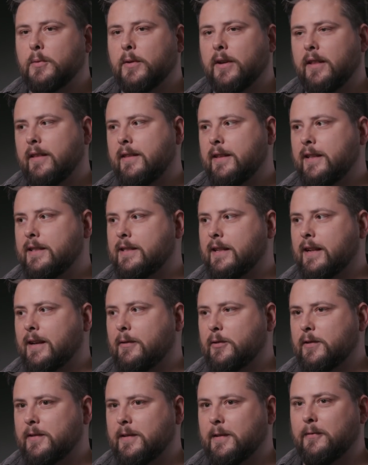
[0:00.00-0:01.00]
one of the things that I
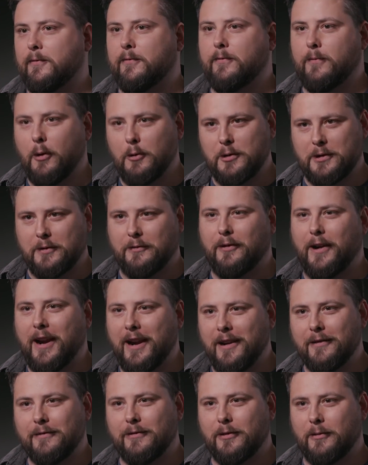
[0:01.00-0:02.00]
was always
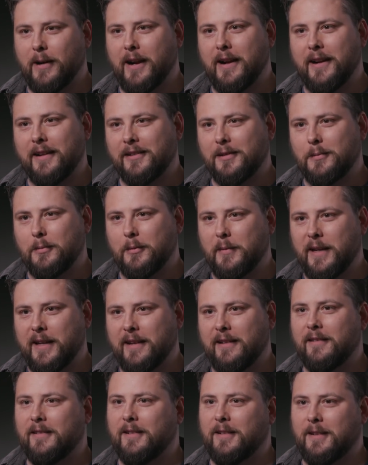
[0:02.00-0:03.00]
afraid of for writing
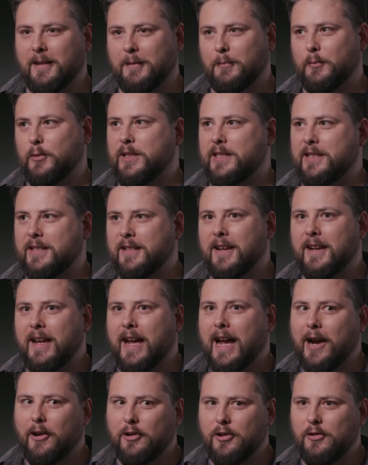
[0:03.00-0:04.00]
Superman uh, was
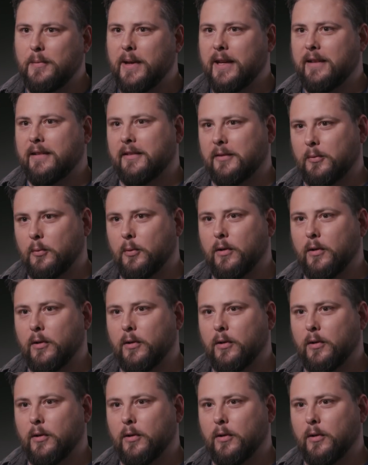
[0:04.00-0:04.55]
how do you make this